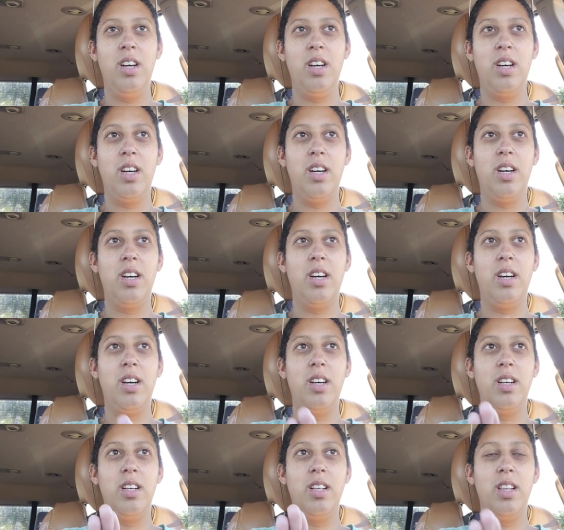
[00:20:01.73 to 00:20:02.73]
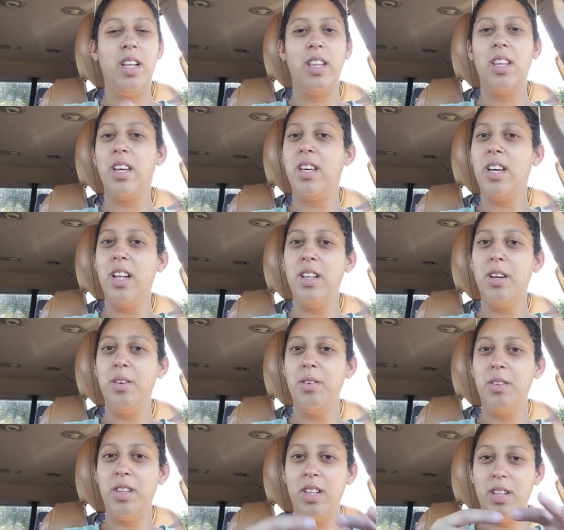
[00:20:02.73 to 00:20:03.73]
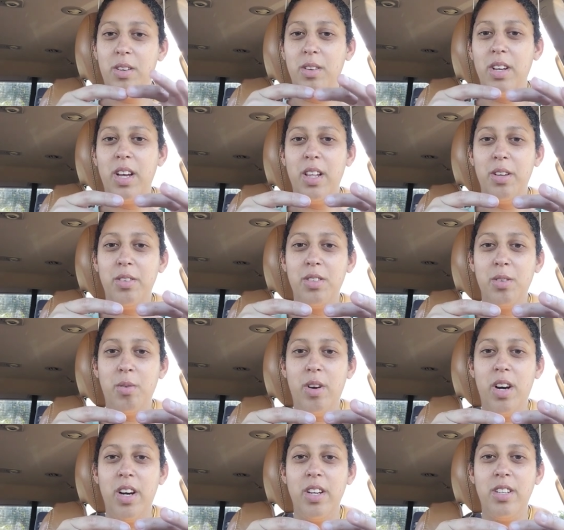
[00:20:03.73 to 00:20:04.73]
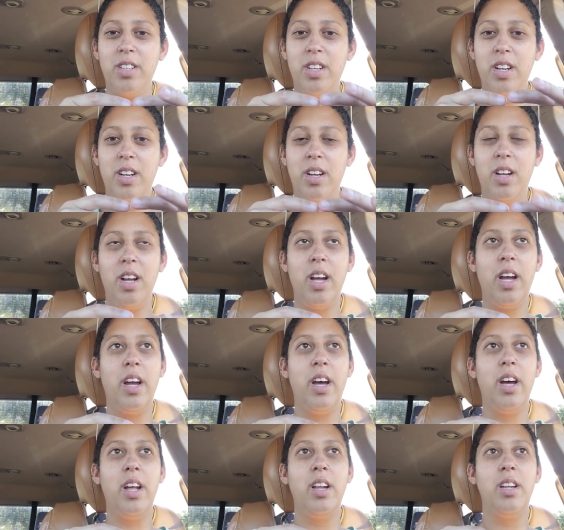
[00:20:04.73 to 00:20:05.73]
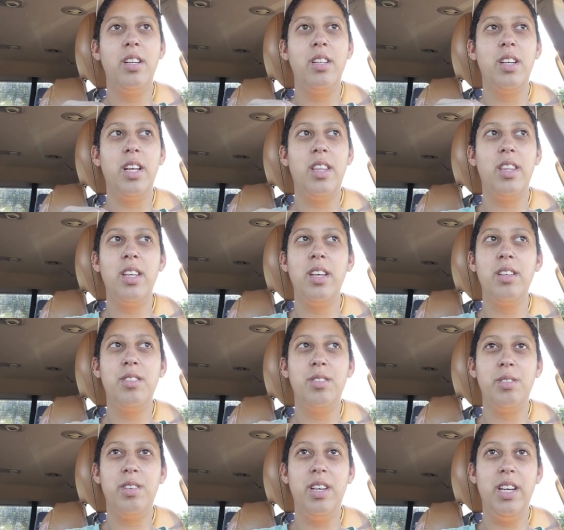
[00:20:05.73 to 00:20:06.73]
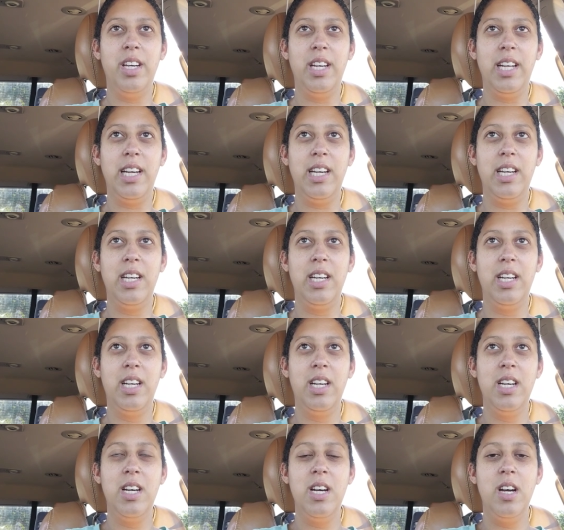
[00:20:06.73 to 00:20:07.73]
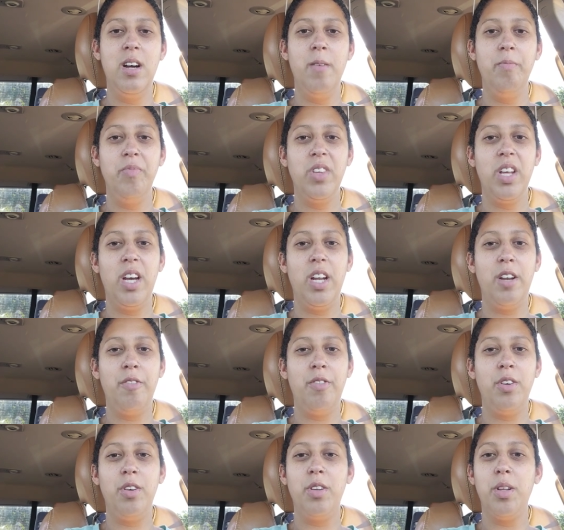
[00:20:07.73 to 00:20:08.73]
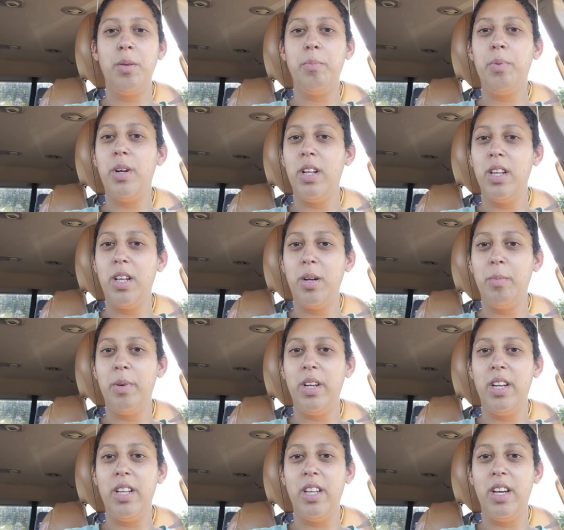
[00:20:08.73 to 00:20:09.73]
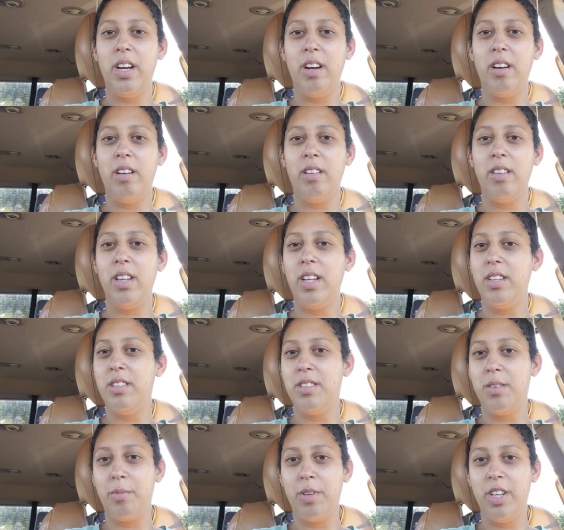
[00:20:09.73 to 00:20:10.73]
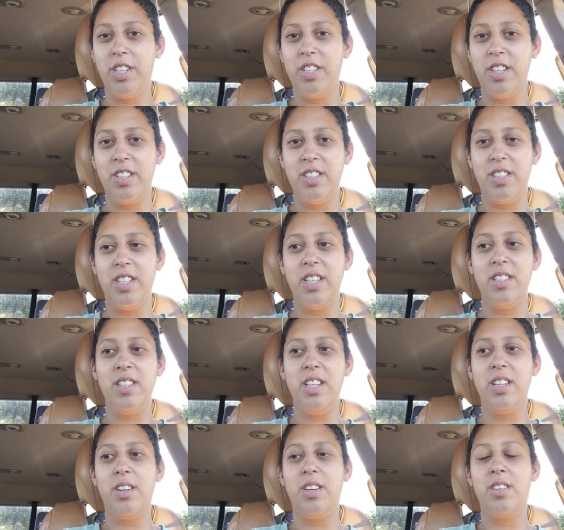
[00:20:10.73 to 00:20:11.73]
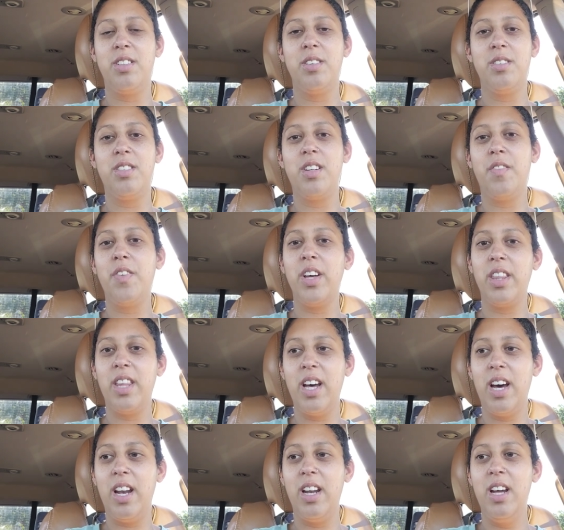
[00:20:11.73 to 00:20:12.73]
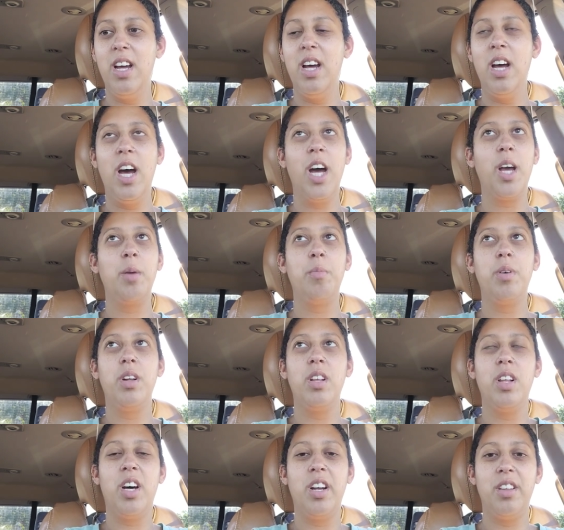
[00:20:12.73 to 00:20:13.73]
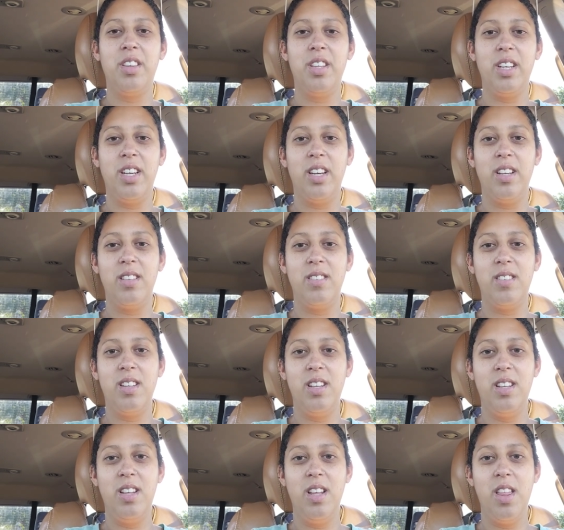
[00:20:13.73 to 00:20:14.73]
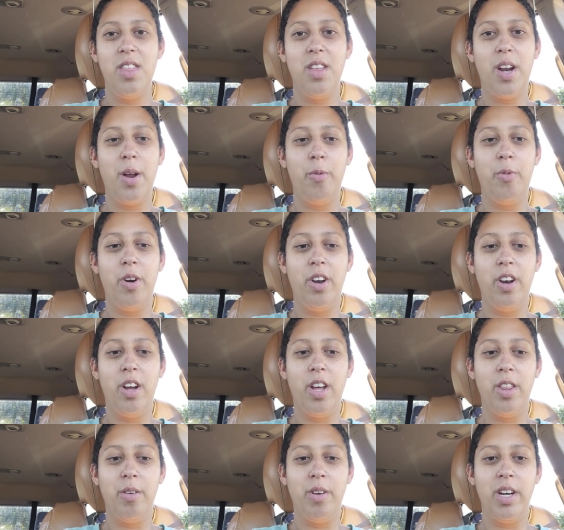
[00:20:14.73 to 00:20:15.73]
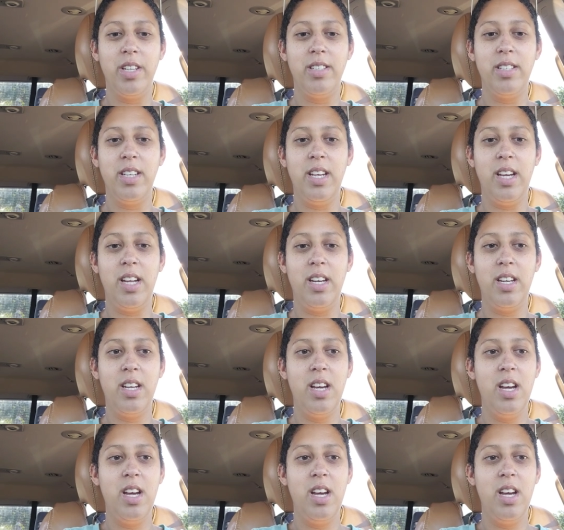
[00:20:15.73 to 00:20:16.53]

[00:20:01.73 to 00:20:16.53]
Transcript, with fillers: uh, like the yellow, the little yellow squash and I think zucchini. And if you put a little bit in there, that doesn't really change the taste either. So stuff like that, I can put a lot of things that I wouldn't otherwise eat.